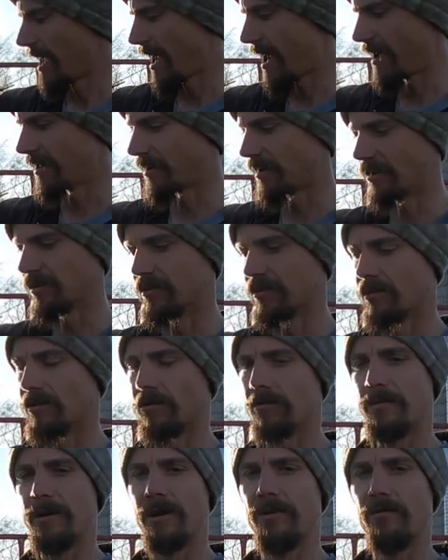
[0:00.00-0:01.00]
had a
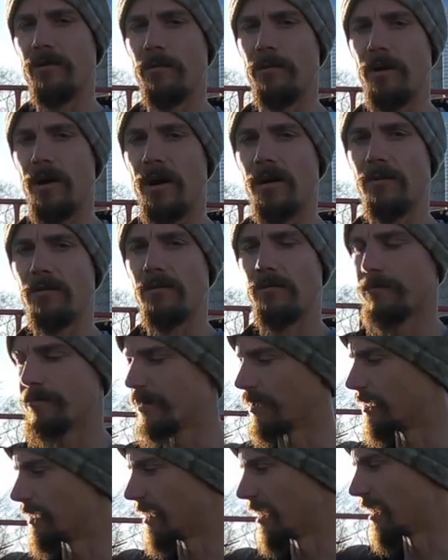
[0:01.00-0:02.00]
little bit of a bottle,
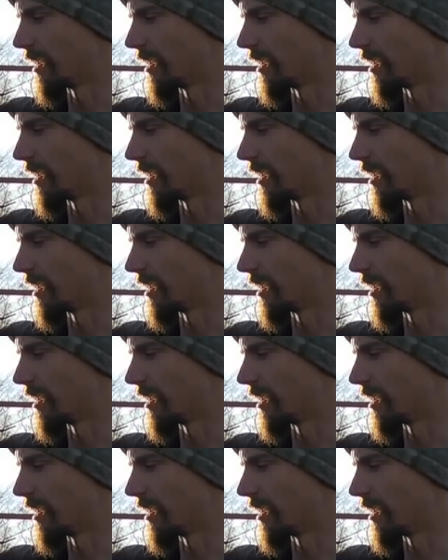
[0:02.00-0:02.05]
but